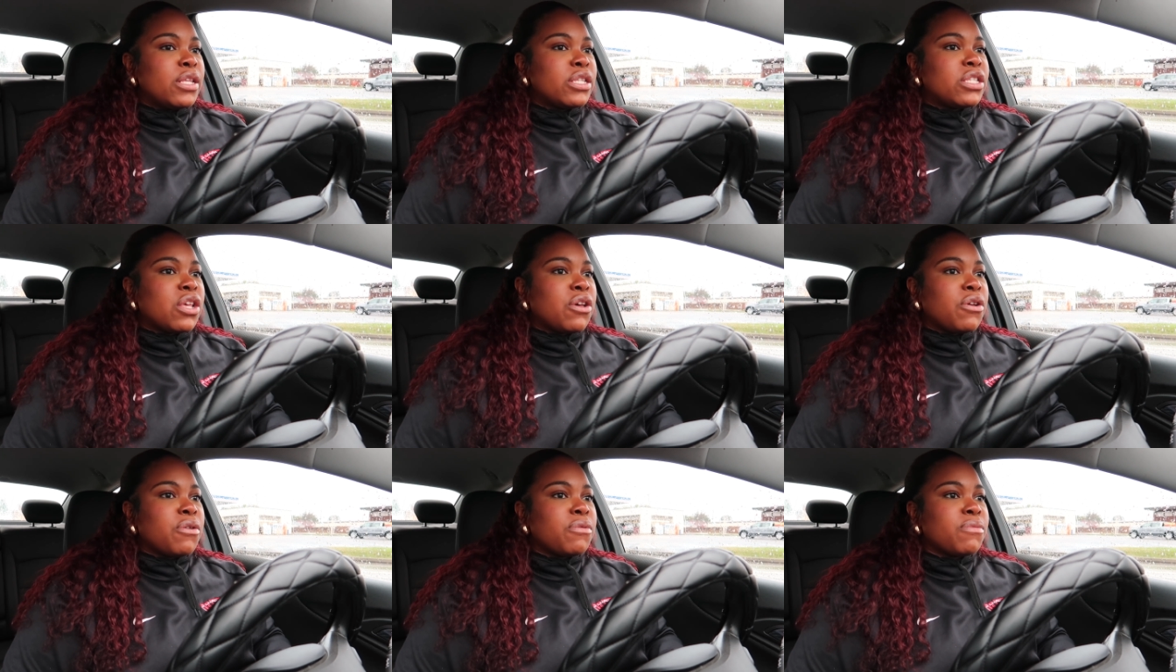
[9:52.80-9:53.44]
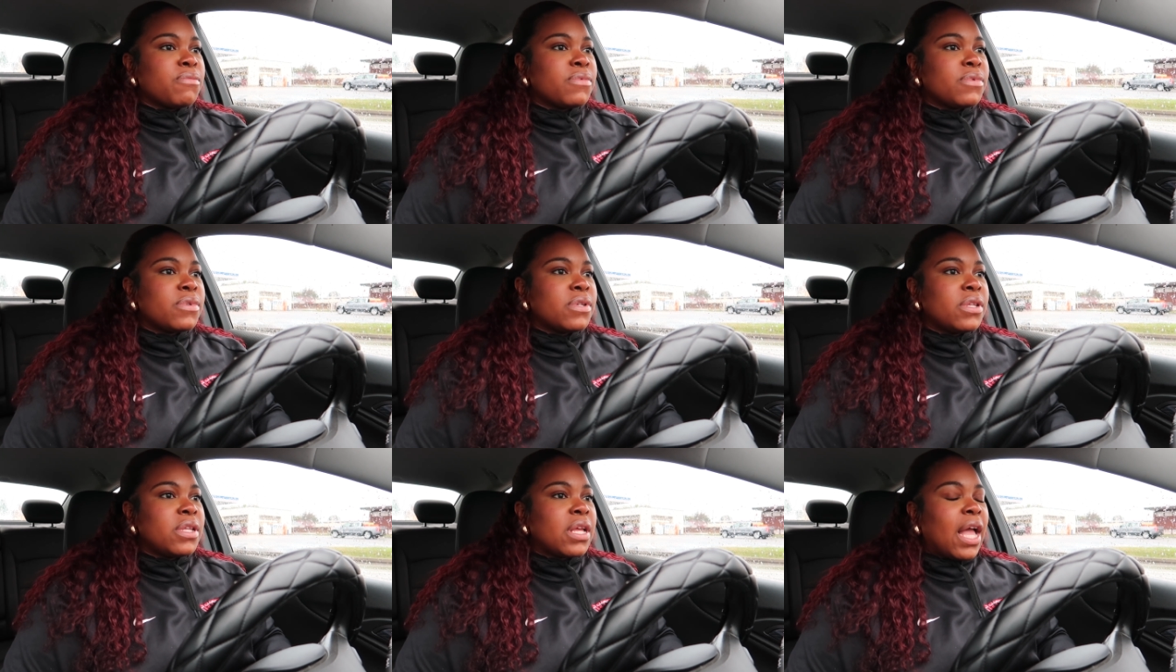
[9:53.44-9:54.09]
So
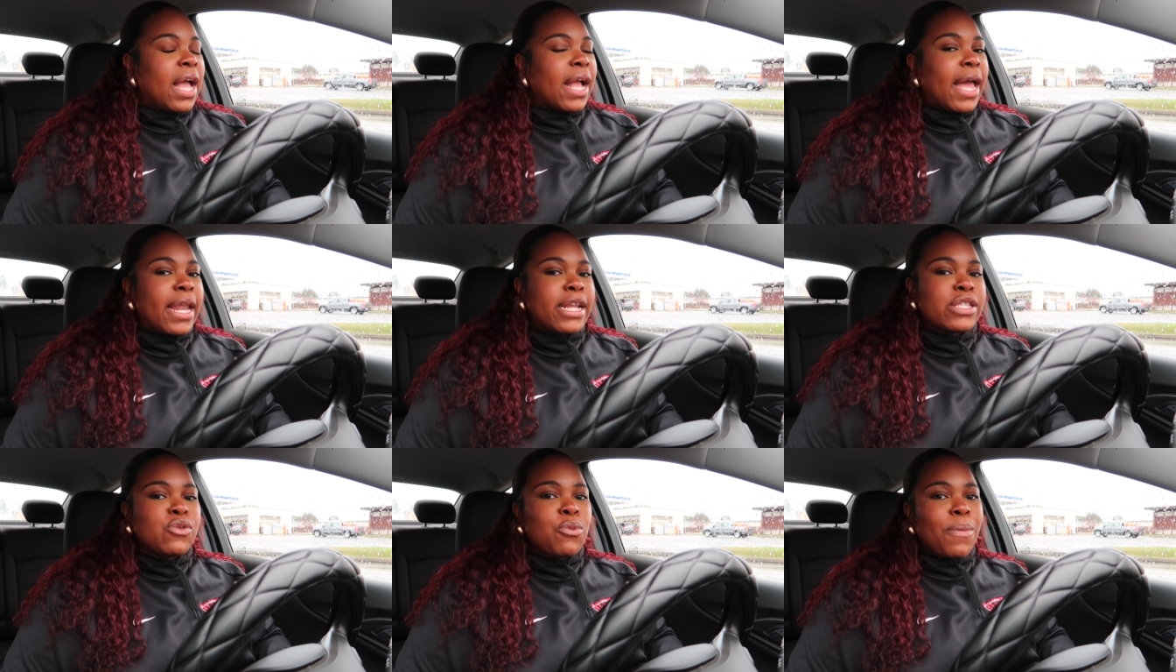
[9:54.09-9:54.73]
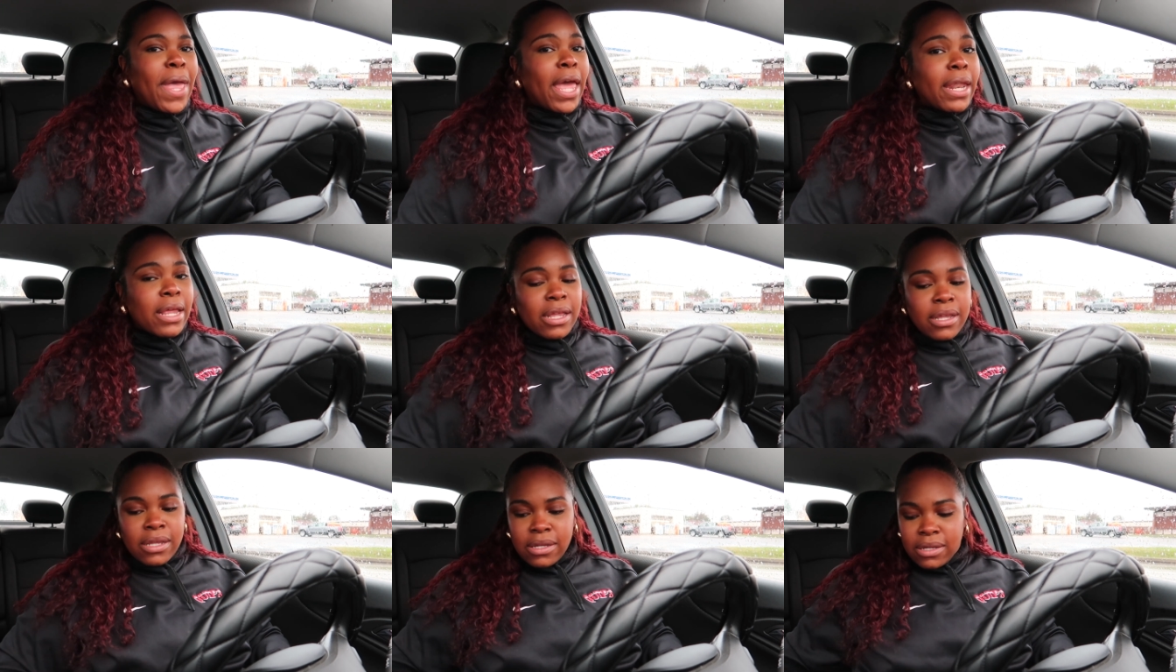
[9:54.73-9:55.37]
I gotta do
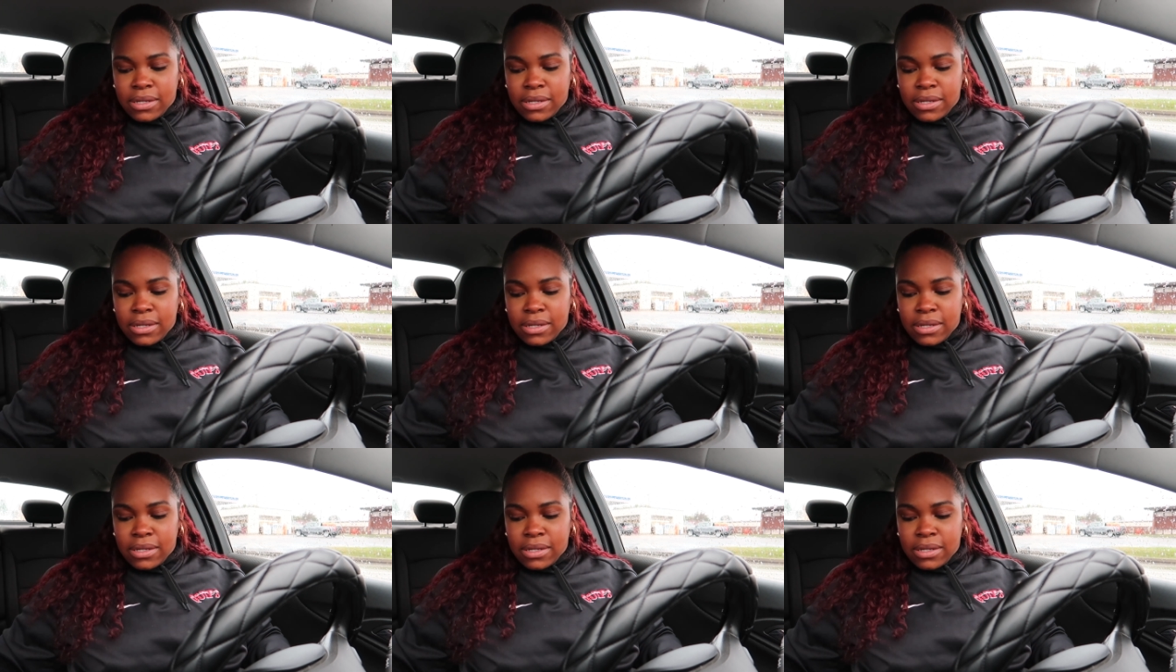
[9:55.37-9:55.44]
better.